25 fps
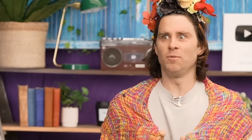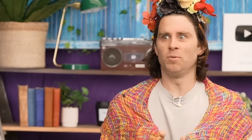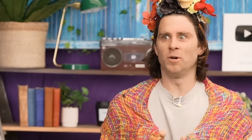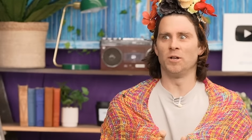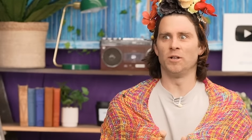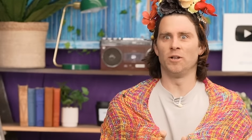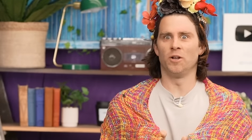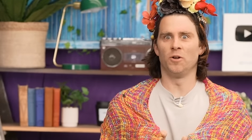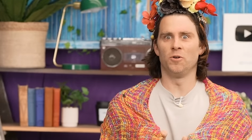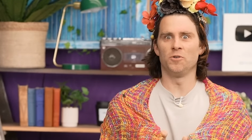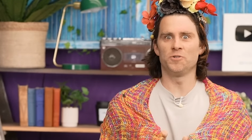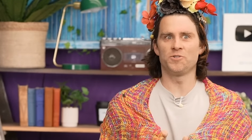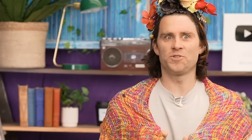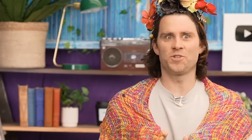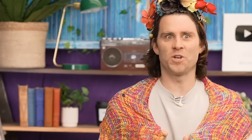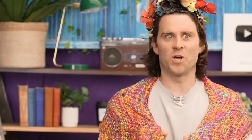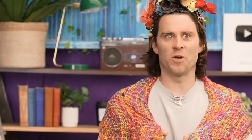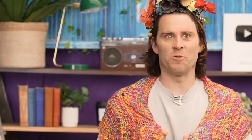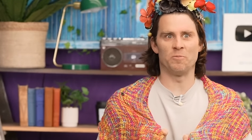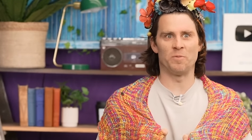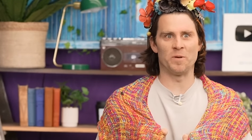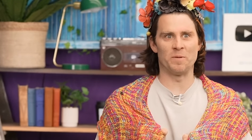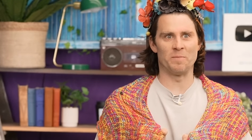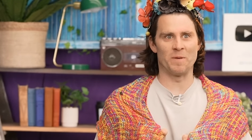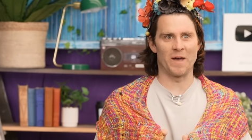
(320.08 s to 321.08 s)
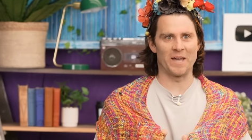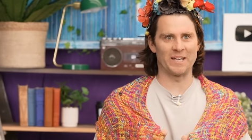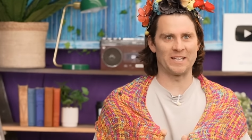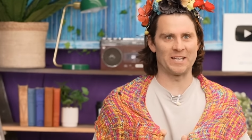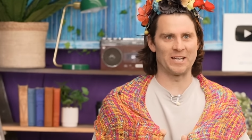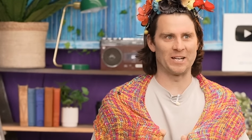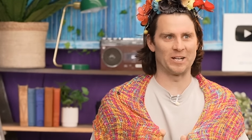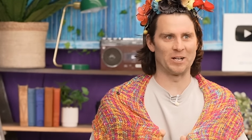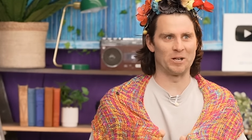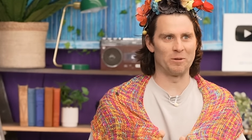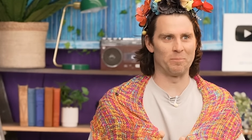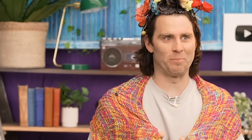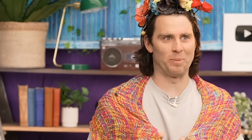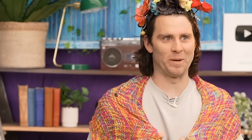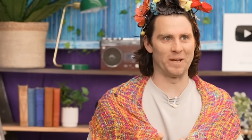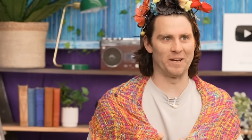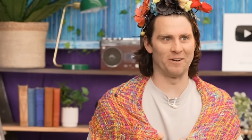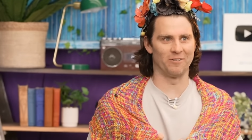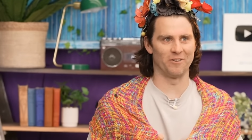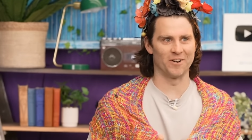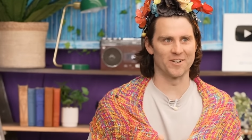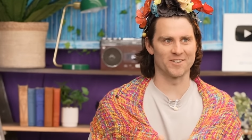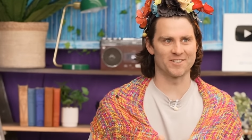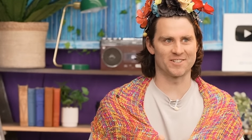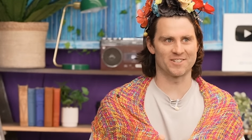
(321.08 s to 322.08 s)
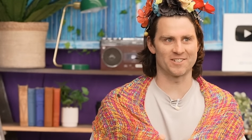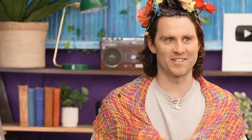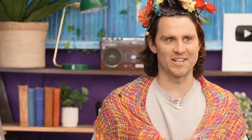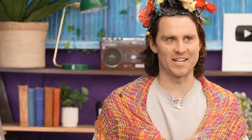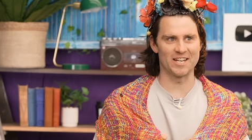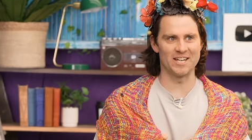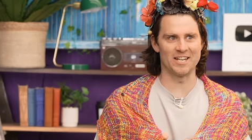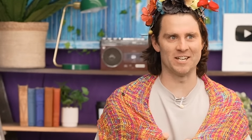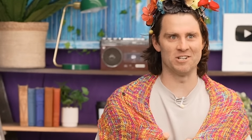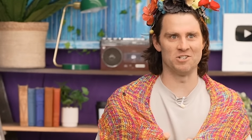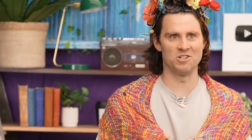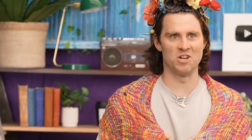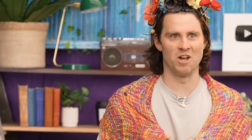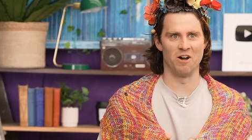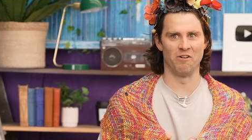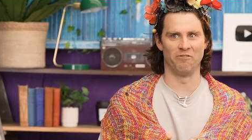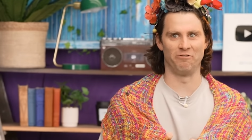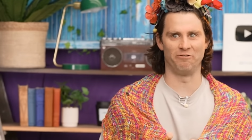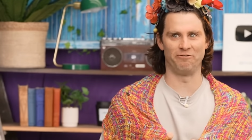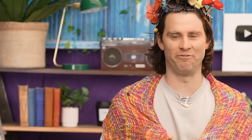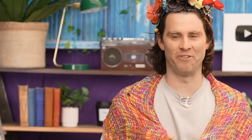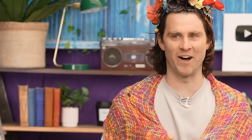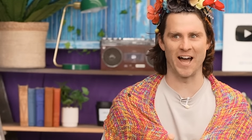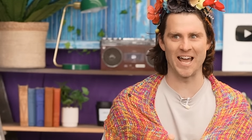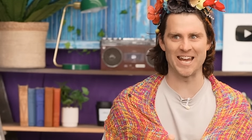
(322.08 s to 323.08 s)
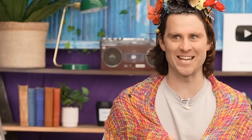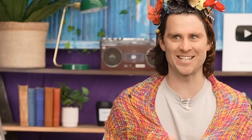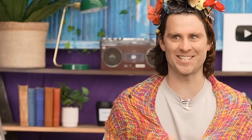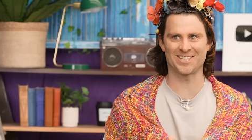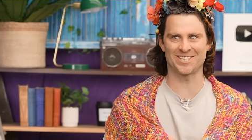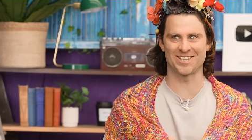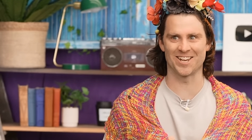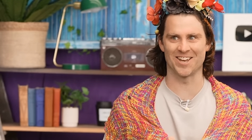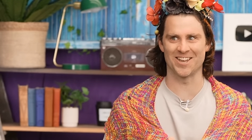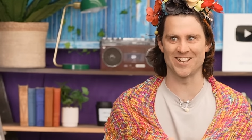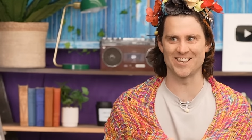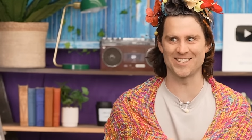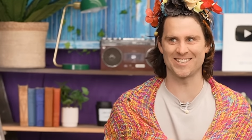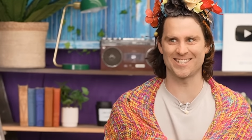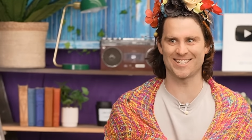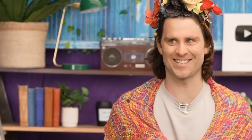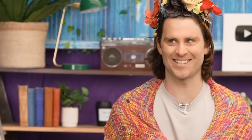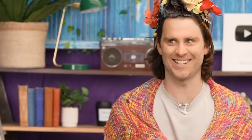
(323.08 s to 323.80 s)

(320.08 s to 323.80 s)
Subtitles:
will also be making an appearance in your faces.